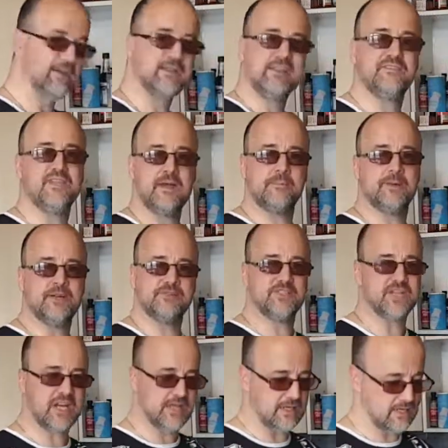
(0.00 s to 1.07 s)
Give that a bit of a
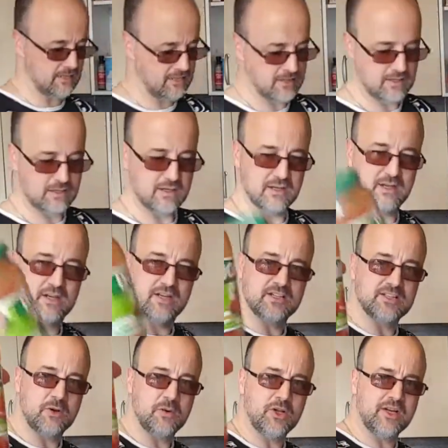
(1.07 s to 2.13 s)
shake.
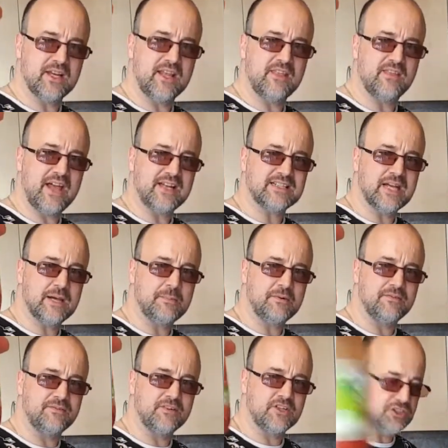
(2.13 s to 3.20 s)
So we're looking at that type
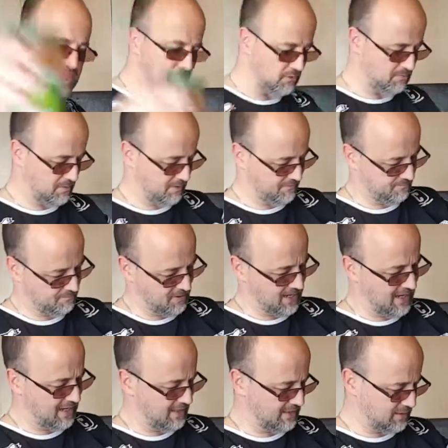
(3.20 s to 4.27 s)
of congealed muff. But
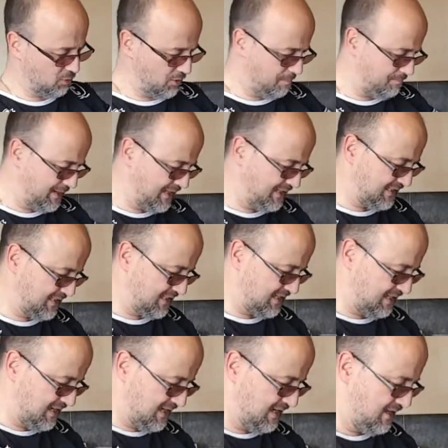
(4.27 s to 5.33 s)
that is all the bits
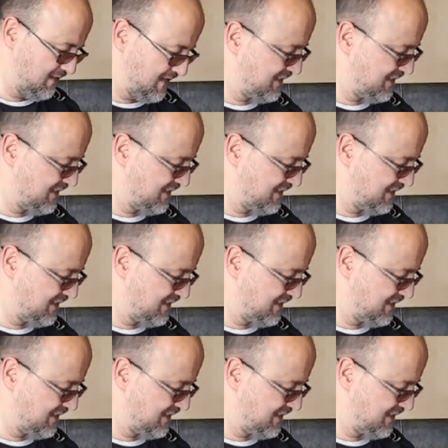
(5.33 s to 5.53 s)
that